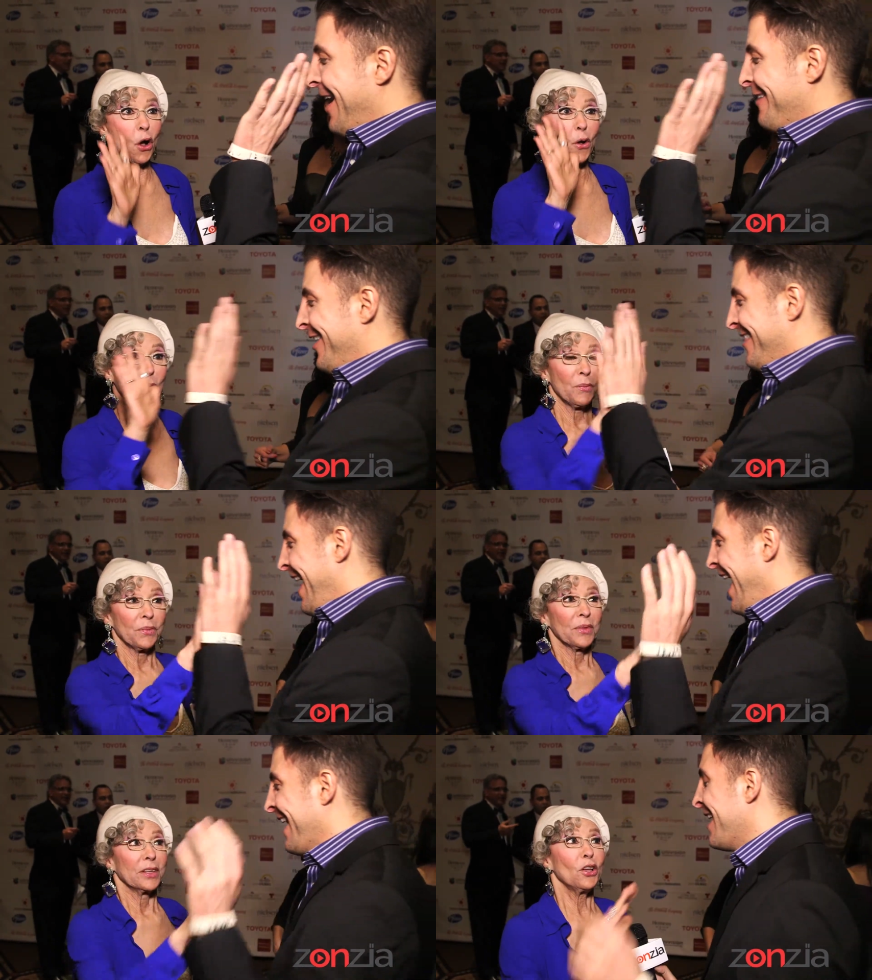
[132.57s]
Speaker 1: five on
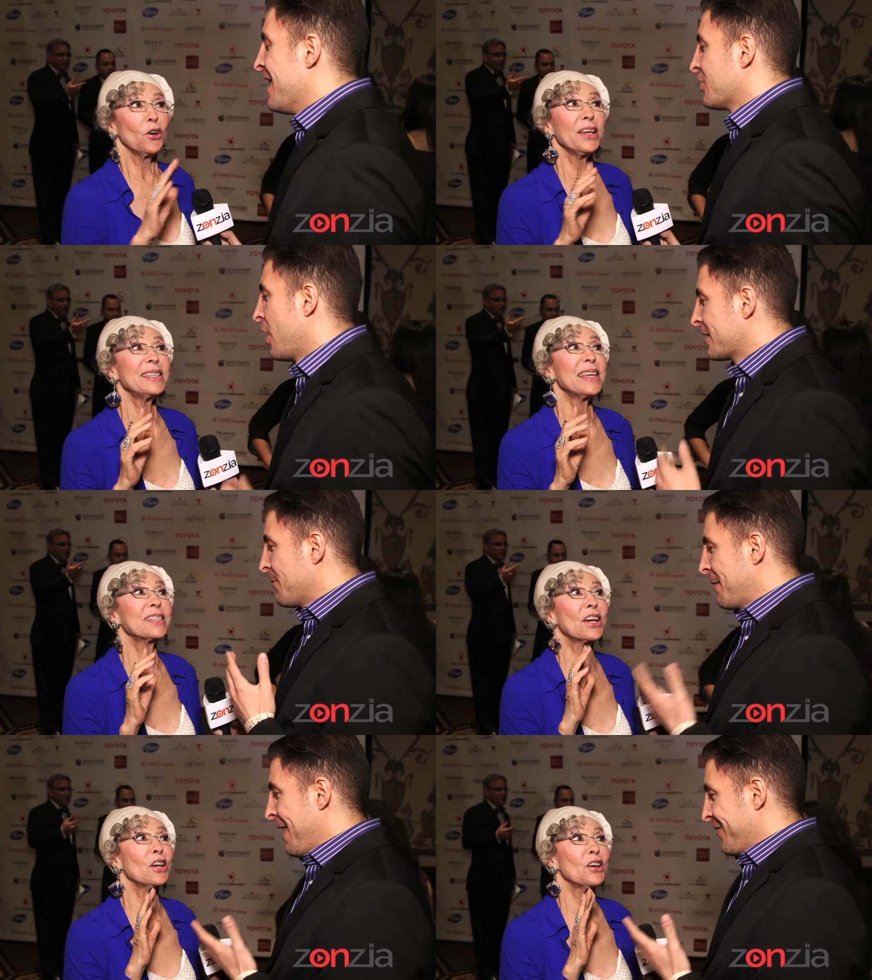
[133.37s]
that. No, this Talk
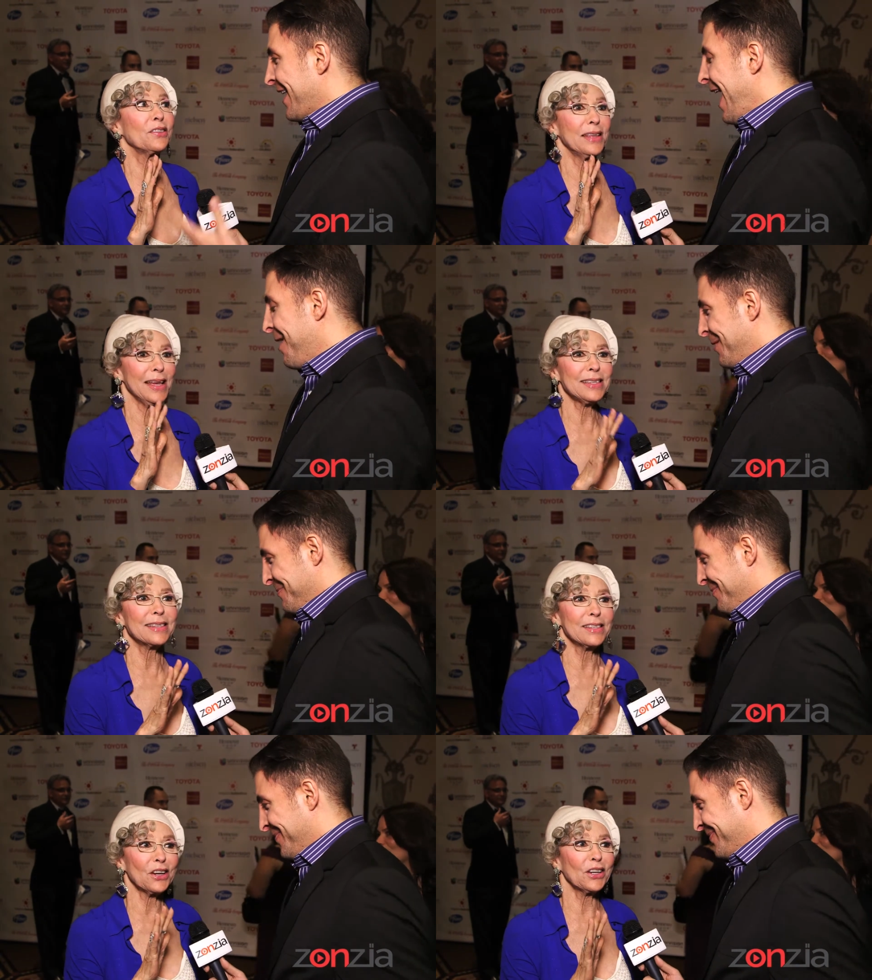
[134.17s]
is going to,
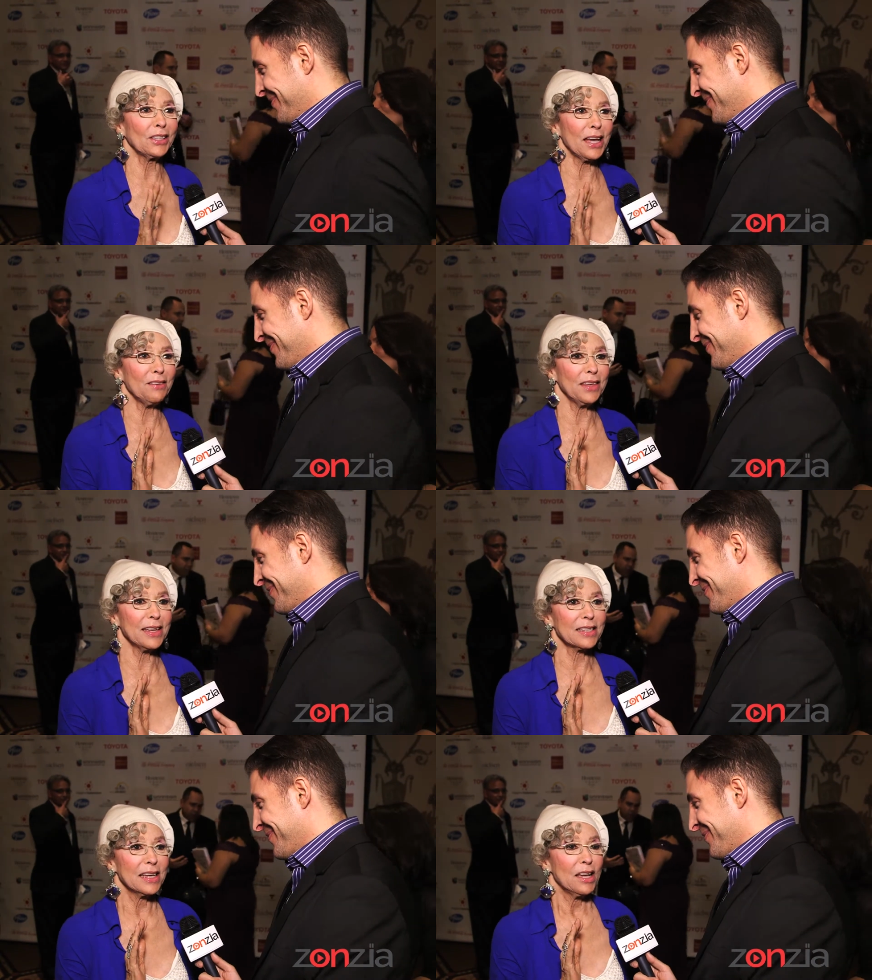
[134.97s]
this, you're going to love
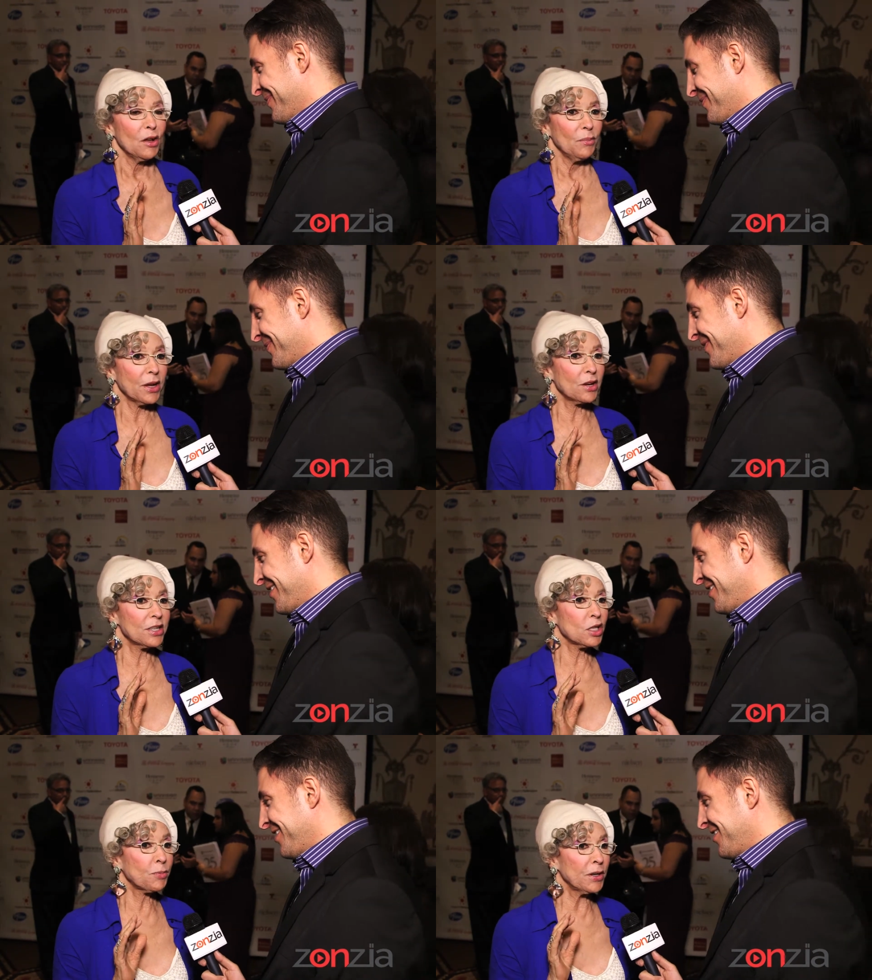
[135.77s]
this
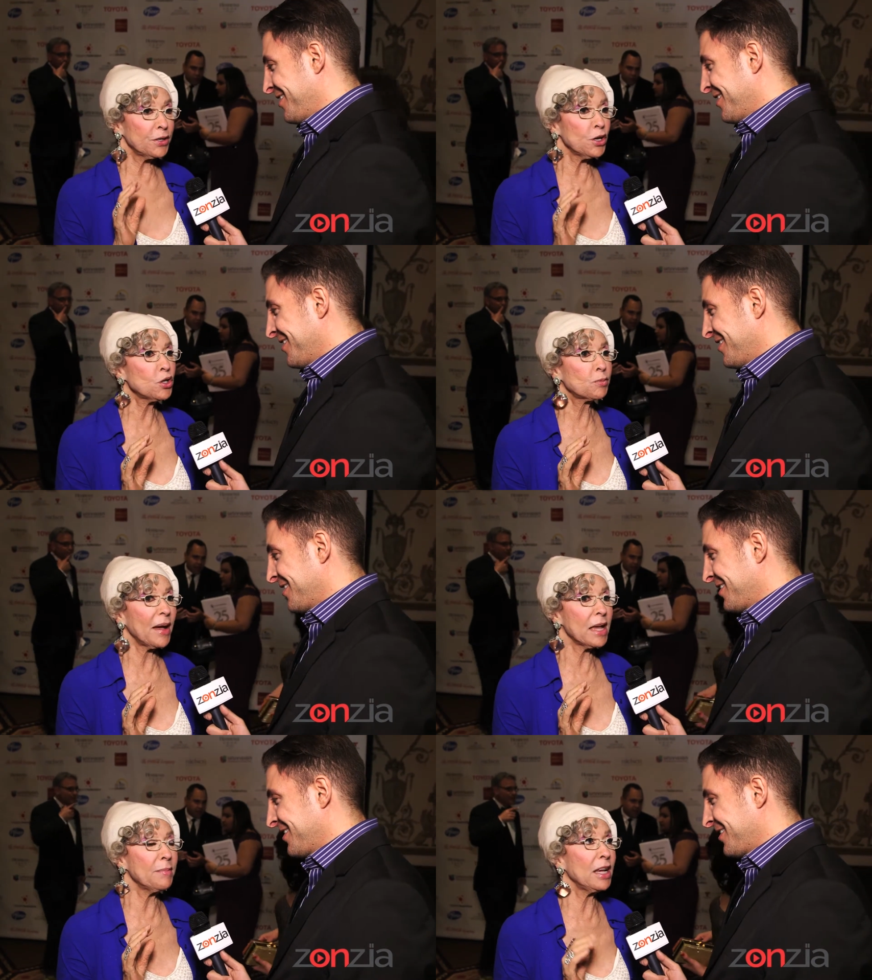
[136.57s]
because it's produced
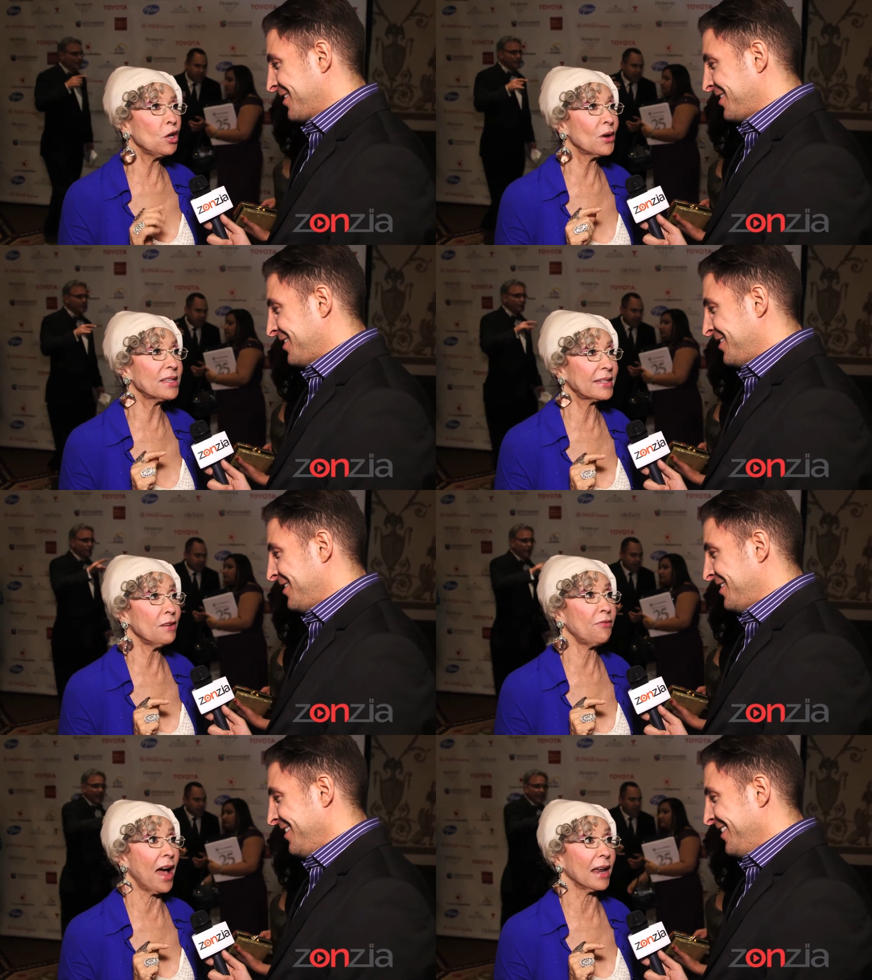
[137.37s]
by Emilio
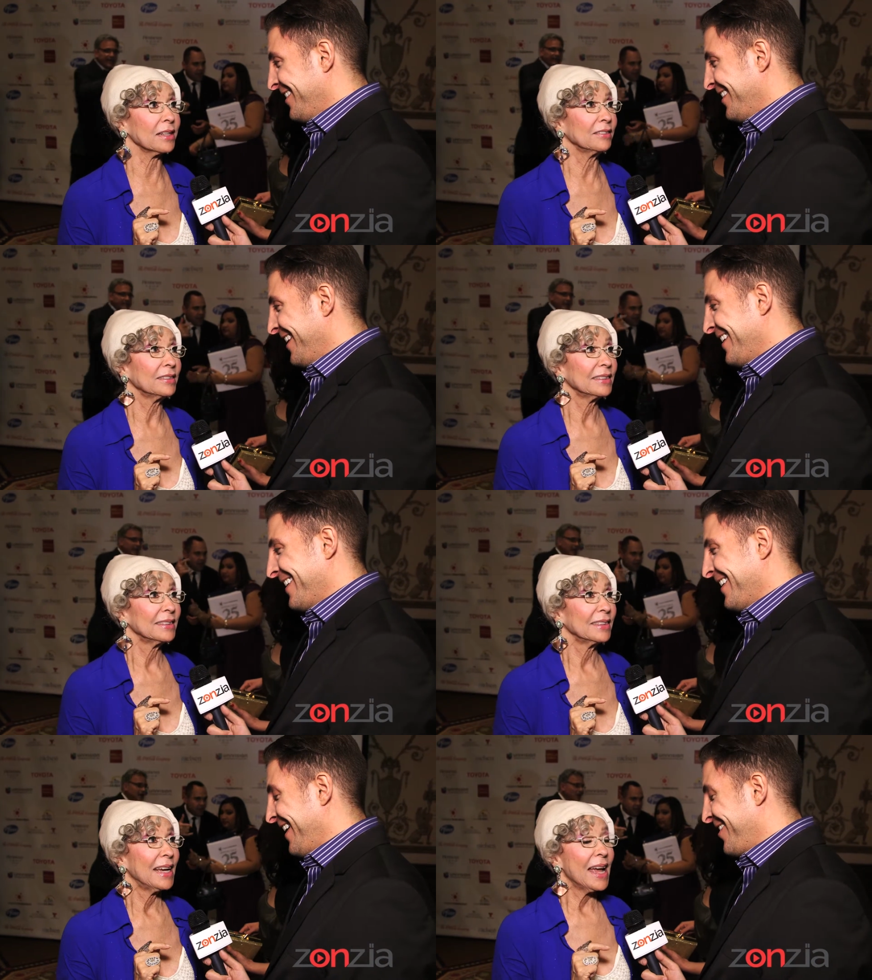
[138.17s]
Estefan.
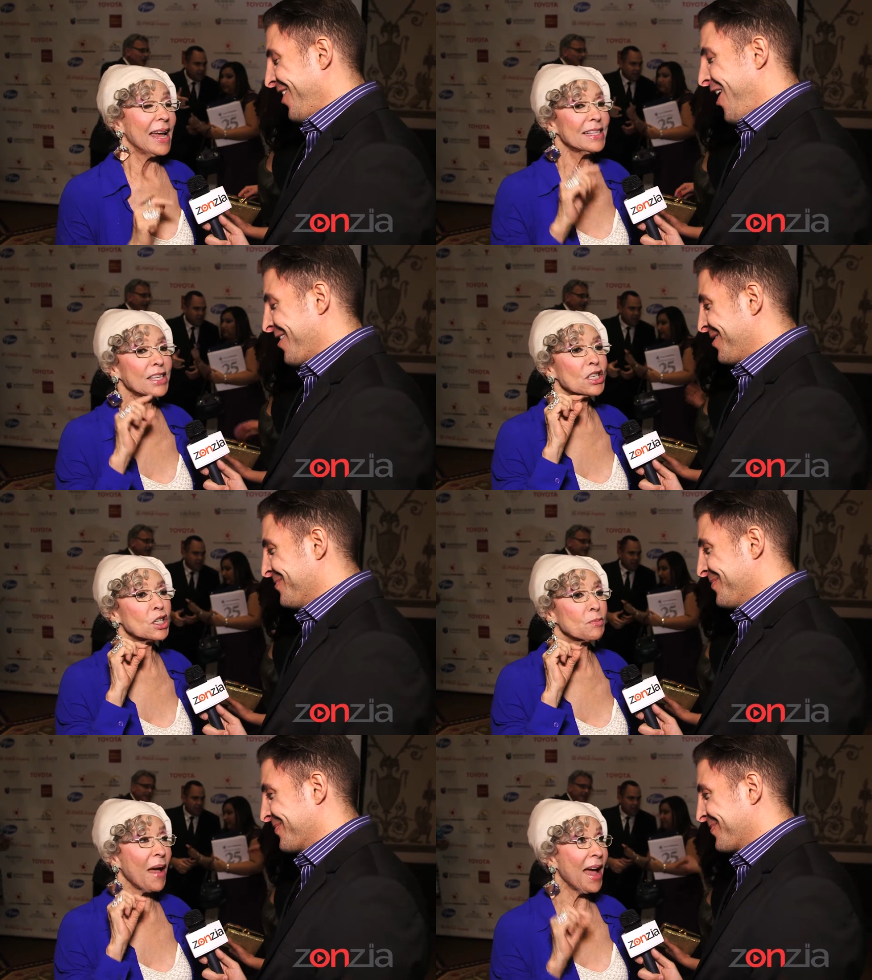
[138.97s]
It's in
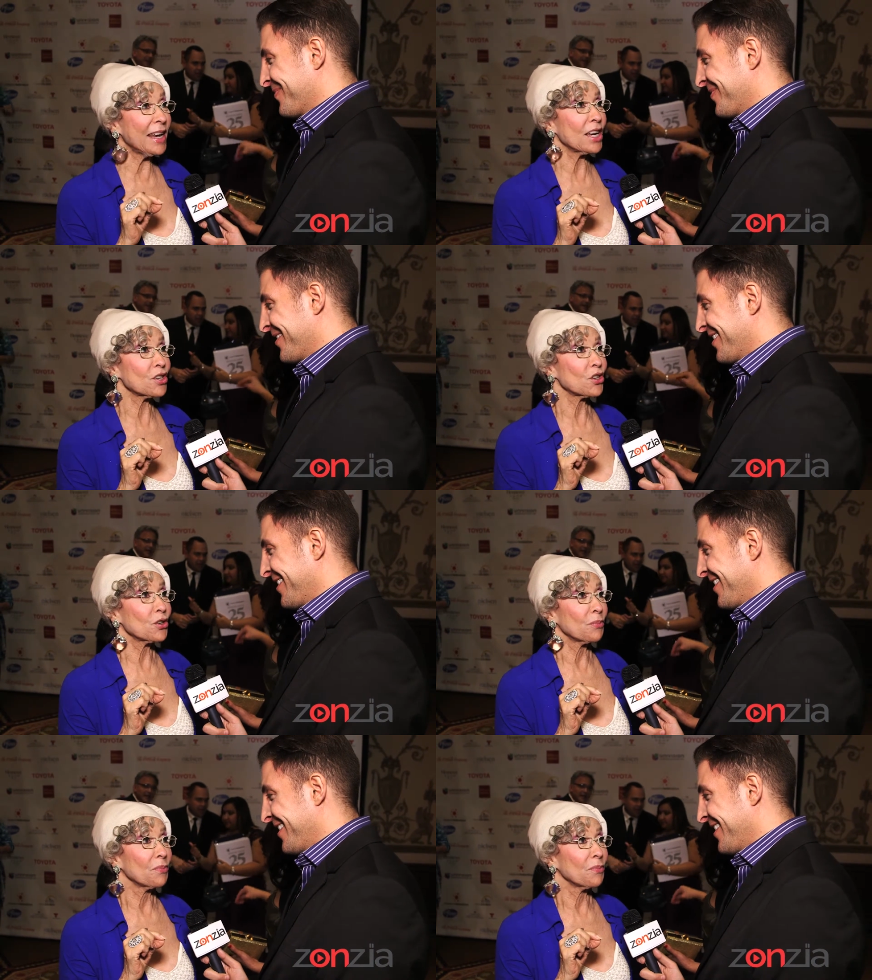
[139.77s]
Spanish.